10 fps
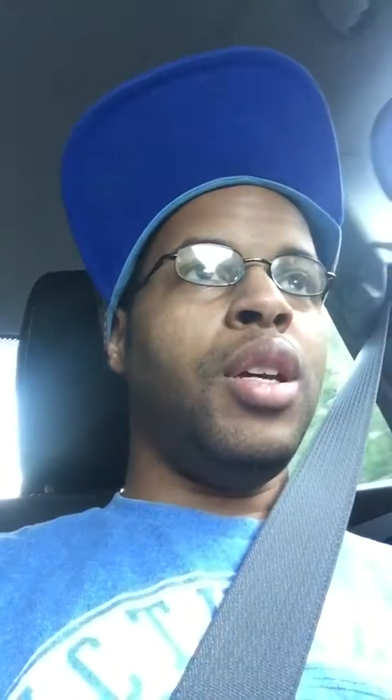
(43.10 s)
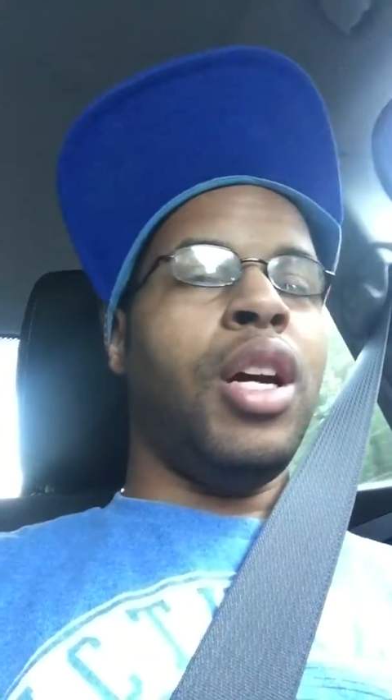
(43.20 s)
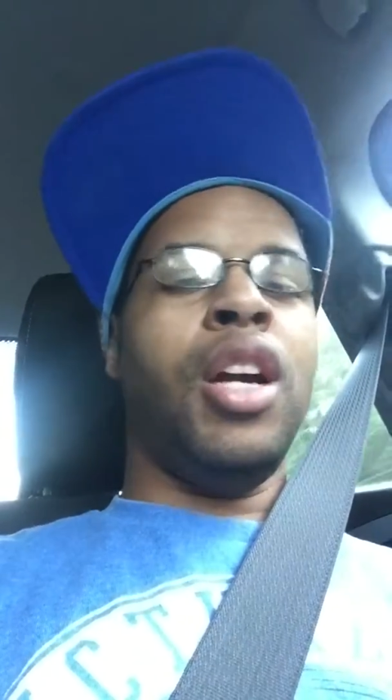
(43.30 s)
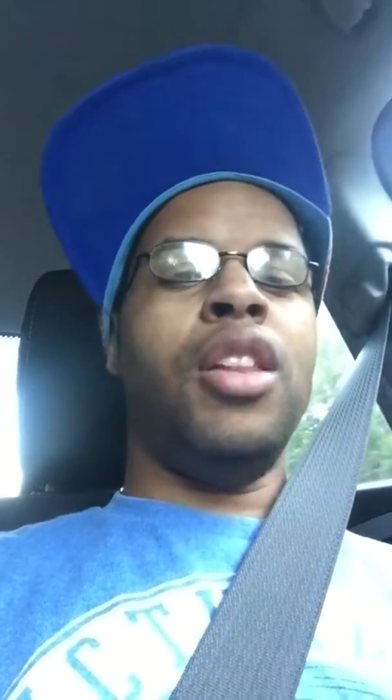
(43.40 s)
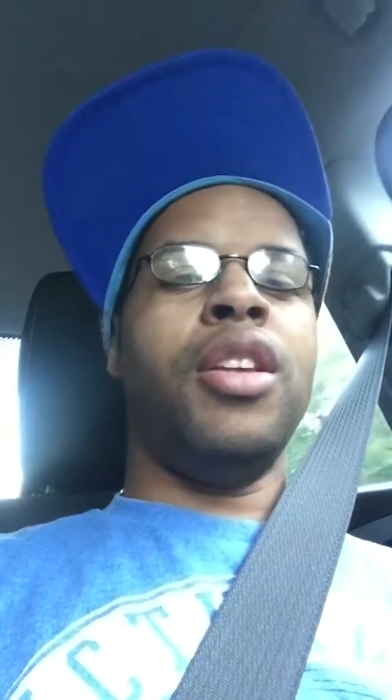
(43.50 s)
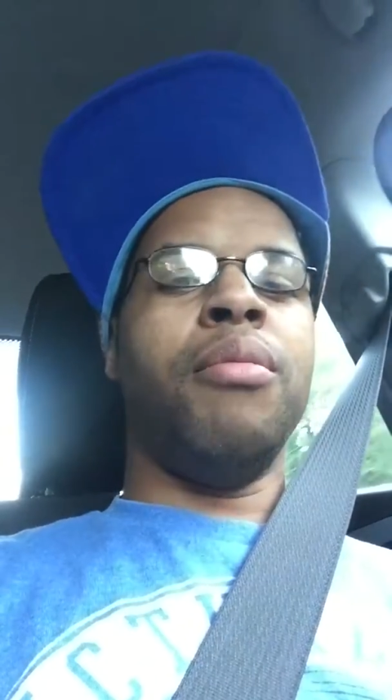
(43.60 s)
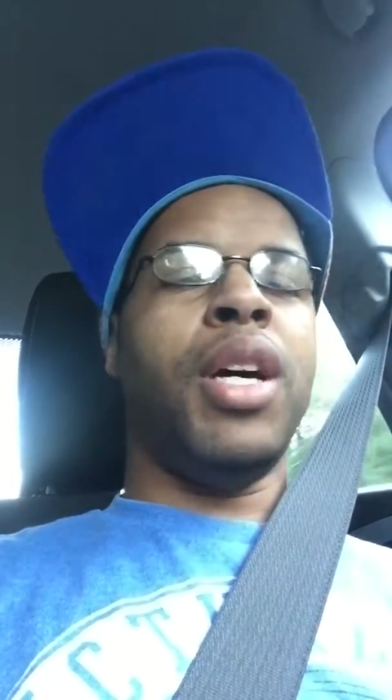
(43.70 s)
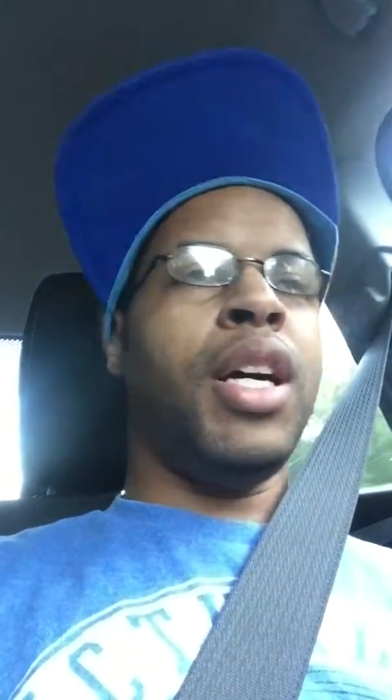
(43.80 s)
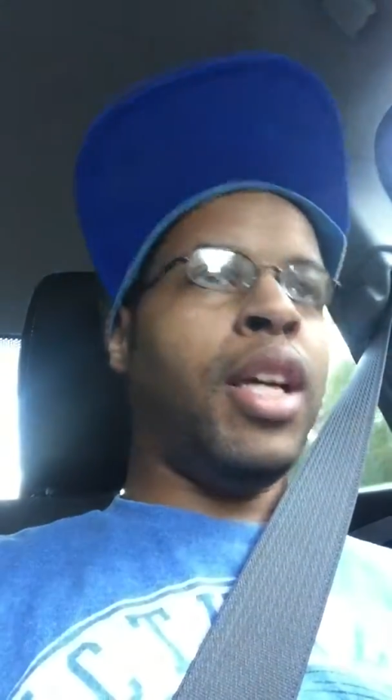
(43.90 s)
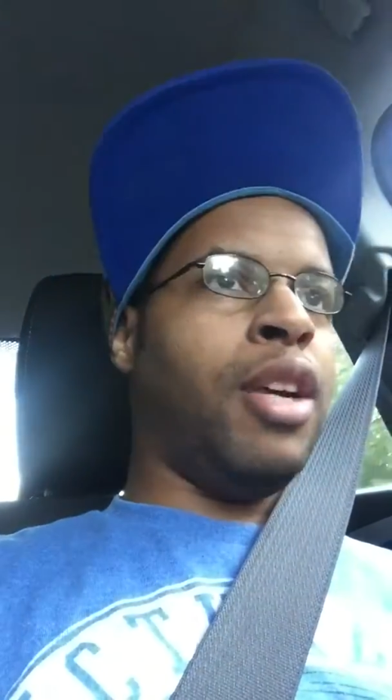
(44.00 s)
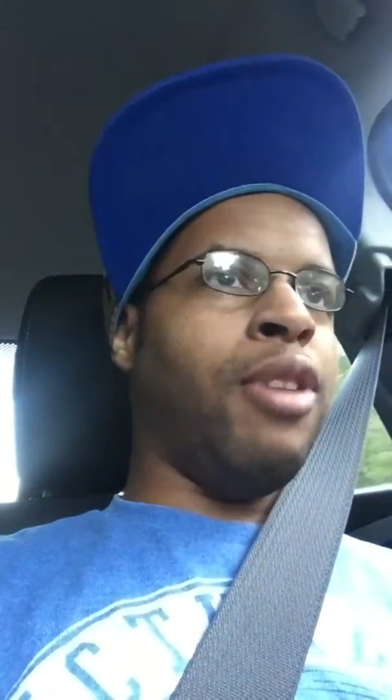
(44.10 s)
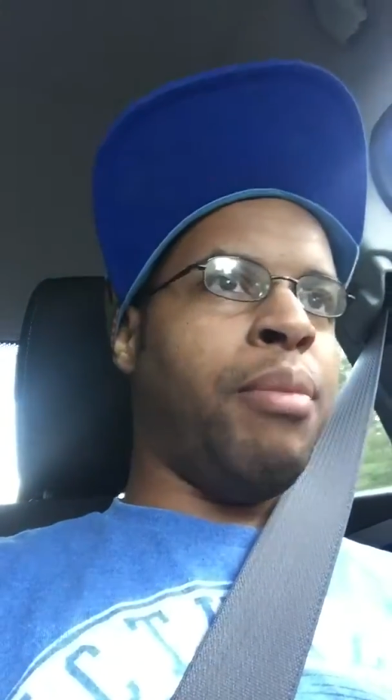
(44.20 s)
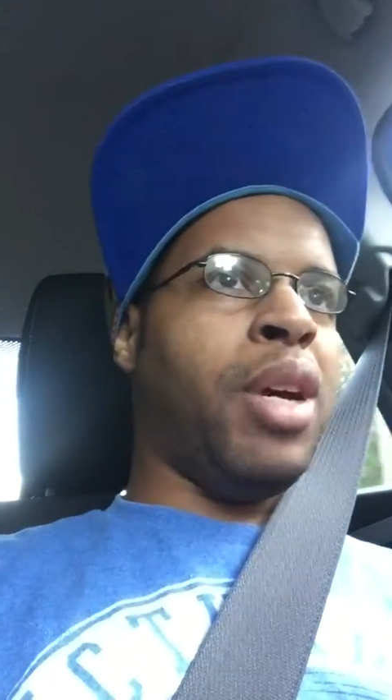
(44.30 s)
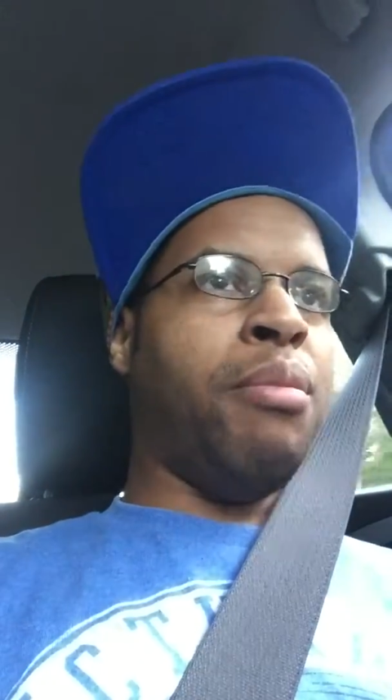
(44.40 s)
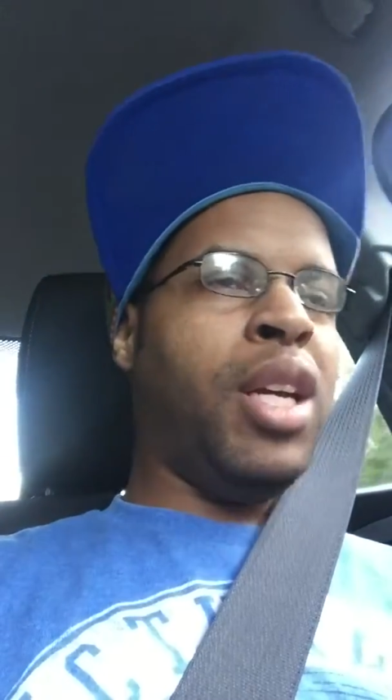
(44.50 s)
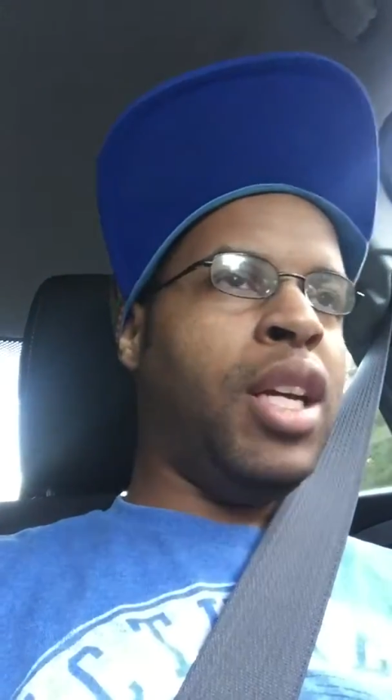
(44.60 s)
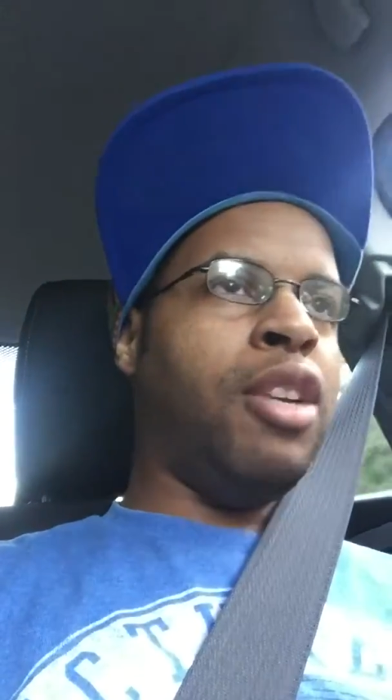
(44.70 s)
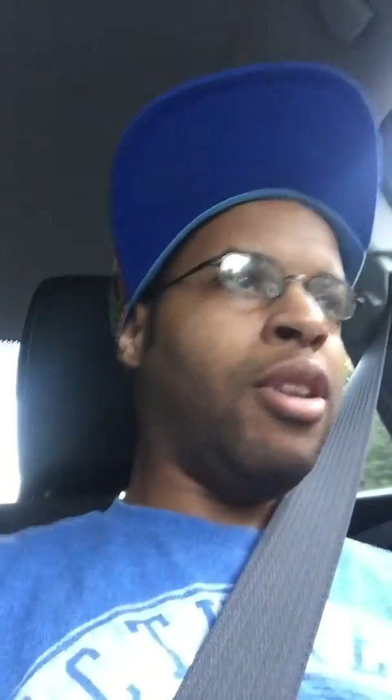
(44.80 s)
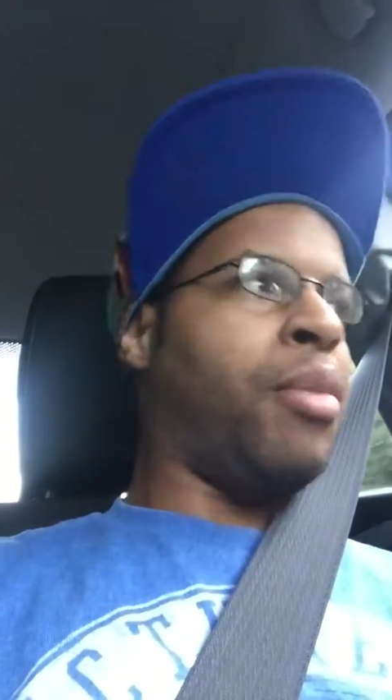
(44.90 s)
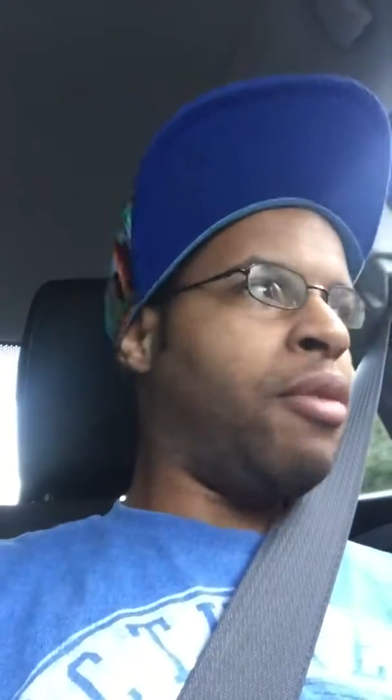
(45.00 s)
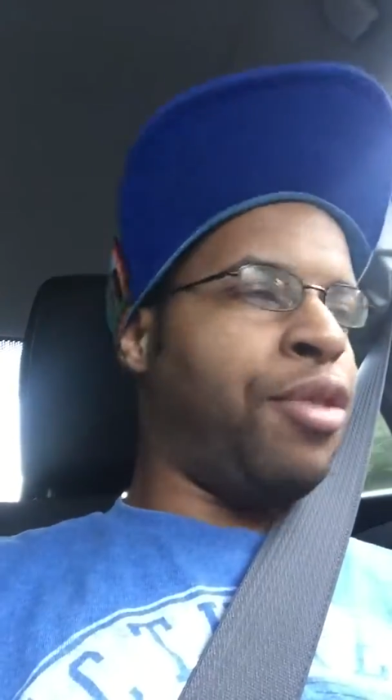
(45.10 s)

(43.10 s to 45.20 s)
other than my grandma Minnie, Grandma